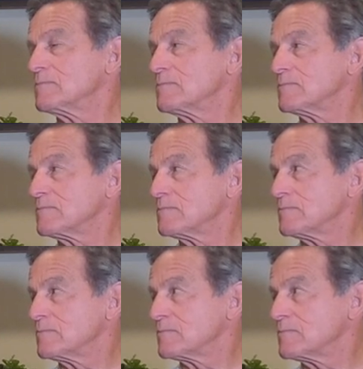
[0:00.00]

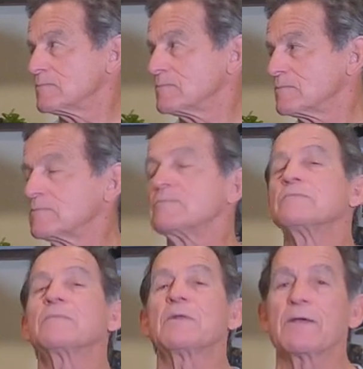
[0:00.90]

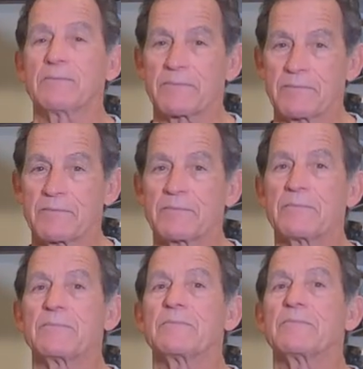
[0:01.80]

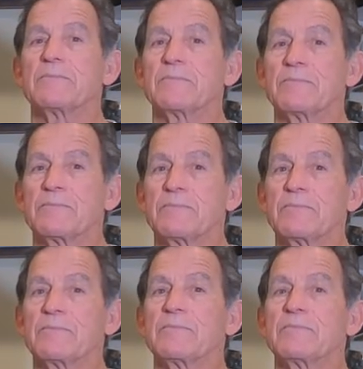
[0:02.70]

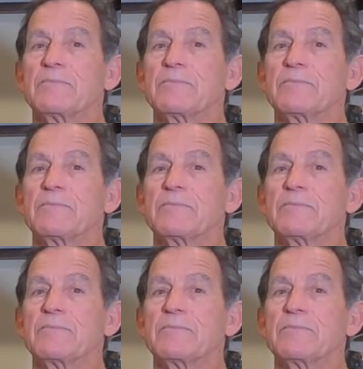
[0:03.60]
(not speaking)